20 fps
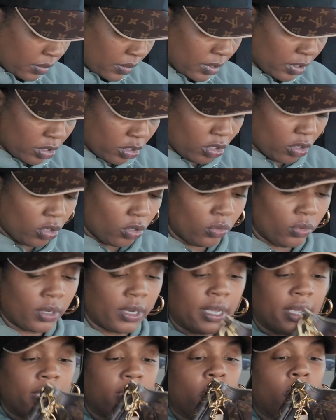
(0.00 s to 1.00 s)
So
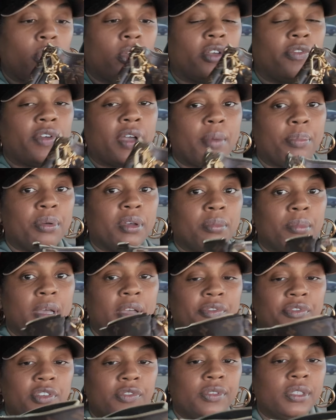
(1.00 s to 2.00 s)
now if I put my
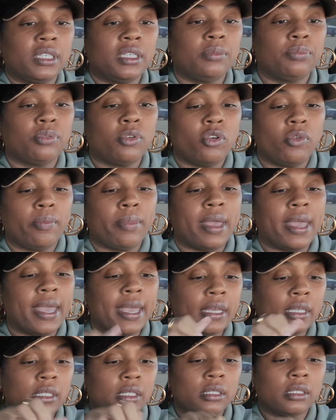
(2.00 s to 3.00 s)
15 Pro
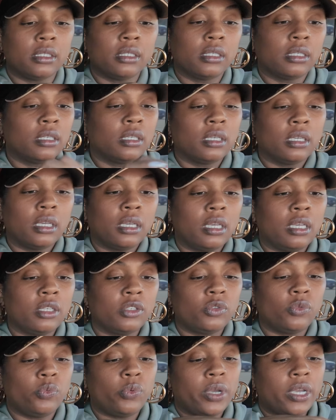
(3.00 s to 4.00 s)
Max,
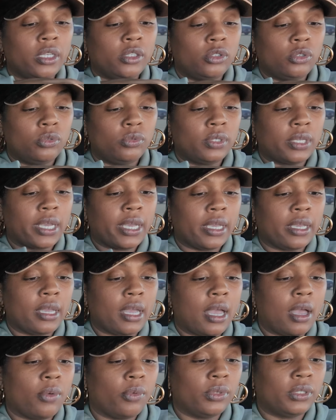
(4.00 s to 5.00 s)
it's way too tight.
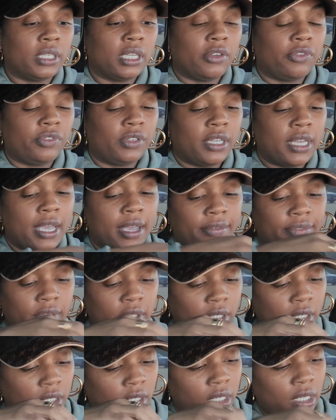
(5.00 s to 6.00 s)
I would definitely have
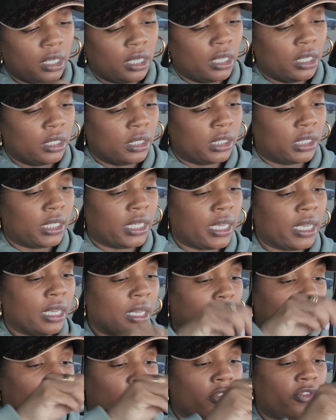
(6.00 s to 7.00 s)
to
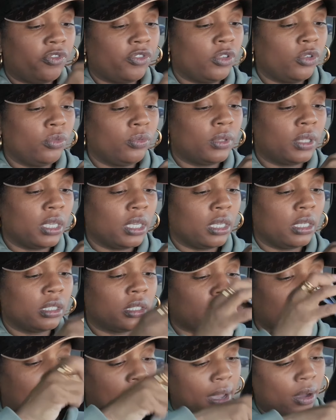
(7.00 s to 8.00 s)
take a few
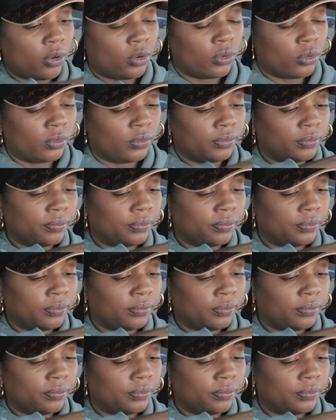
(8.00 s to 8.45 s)
things out.